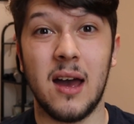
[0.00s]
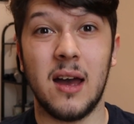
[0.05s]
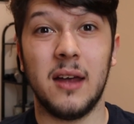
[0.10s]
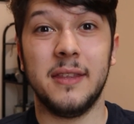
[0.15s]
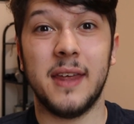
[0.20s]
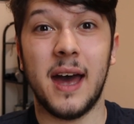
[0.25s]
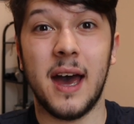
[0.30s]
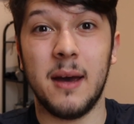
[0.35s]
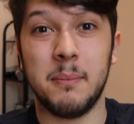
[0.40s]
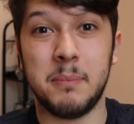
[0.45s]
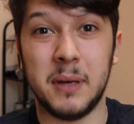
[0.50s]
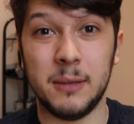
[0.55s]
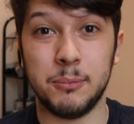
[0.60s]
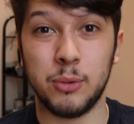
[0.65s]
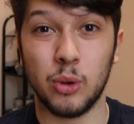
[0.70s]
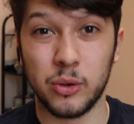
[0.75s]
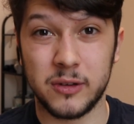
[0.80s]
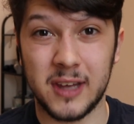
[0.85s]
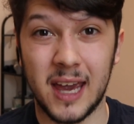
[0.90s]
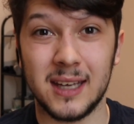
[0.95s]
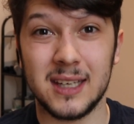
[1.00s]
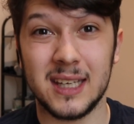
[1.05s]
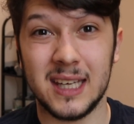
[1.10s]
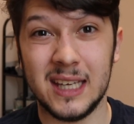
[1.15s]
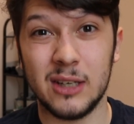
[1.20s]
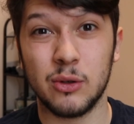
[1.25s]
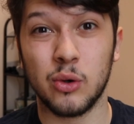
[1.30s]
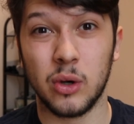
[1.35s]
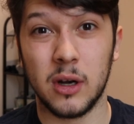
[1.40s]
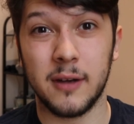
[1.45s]
that people take
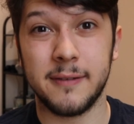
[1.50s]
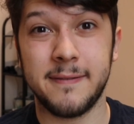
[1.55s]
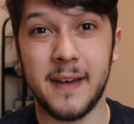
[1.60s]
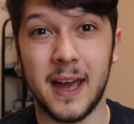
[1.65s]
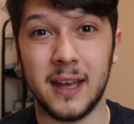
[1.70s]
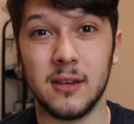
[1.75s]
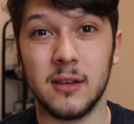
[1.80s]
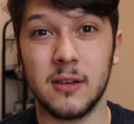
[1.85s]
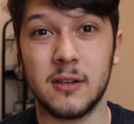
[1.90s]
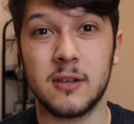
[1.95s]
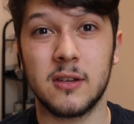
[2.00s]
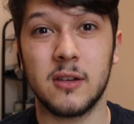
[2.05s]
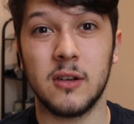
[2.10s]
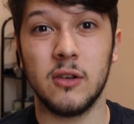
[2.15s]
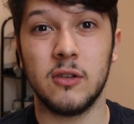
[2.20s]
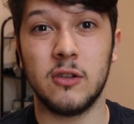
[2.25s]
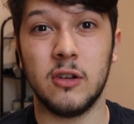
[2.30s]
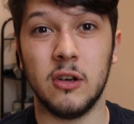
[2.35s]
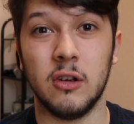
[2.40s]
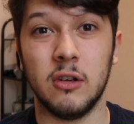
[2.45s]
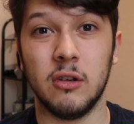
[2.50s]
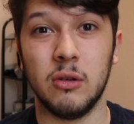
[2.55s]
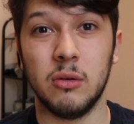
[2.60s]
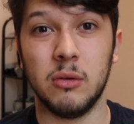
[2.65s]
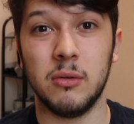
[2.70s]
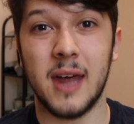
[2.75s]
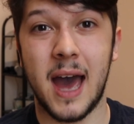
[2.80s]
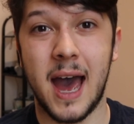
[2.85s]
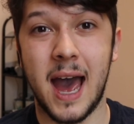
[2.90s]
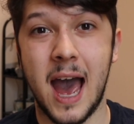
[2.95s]
equal offense
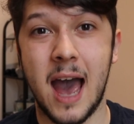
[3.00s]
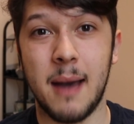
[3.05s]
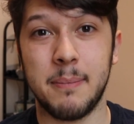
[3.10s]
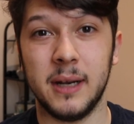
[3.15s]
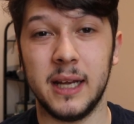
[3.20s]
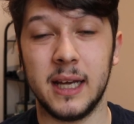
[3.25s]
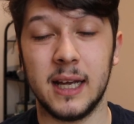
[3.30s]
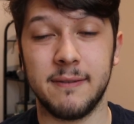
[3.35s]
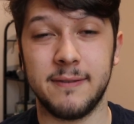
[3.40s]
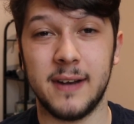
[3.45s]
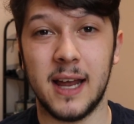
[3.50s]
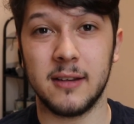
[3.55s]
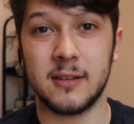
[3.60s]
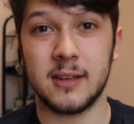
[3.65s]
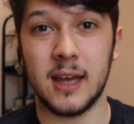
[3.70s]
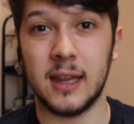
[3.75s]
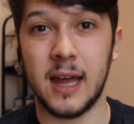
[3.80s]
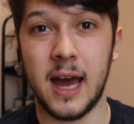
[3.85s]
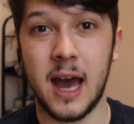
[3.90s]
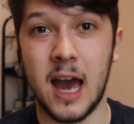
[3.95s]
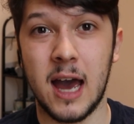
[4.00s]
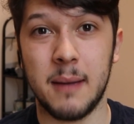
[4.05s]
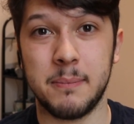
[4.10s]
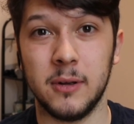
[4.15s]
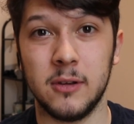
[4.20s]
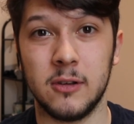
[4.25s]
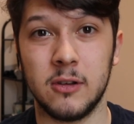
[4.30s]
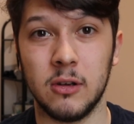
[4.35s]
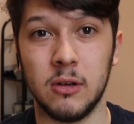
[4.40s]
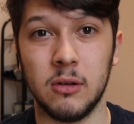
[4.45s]
to that happening if, let's say, that
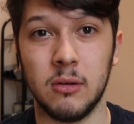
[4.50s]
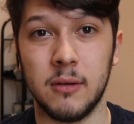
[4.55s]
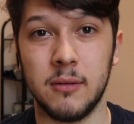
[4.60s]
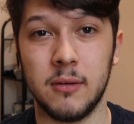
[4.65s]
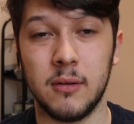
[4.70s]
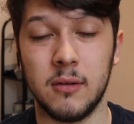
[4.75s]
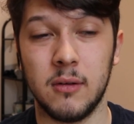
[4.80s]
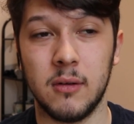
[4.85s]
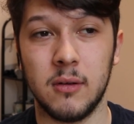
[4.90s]
happened to